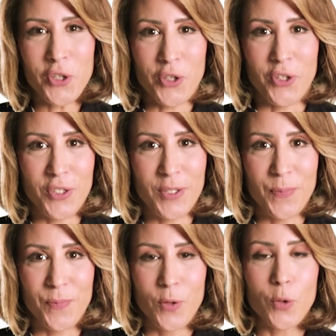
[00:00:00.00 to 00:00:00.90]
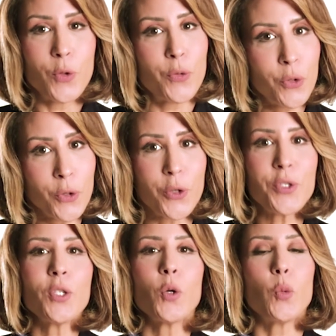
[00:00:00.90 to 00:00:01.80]
returns. Of
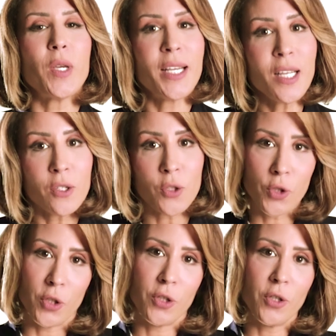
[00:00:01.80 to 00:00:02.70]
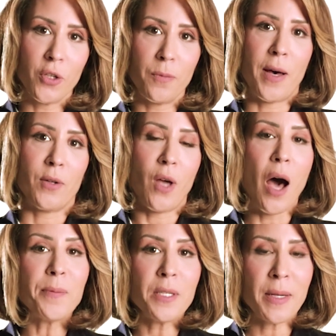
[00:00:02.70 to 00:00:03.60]
course, we cannot talk about
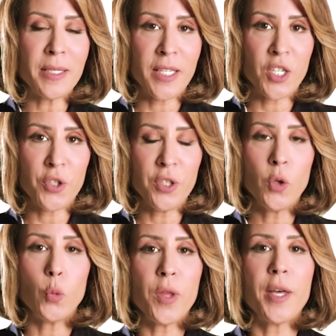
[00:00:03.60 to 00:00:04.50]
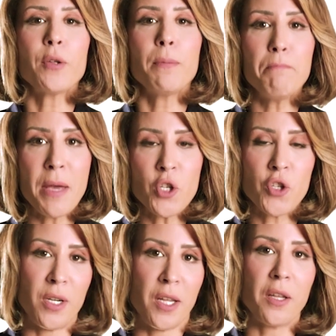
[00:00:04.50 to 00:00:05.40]
optimization without
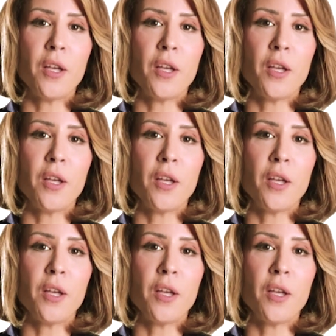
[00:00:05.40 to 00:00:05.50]
mentioning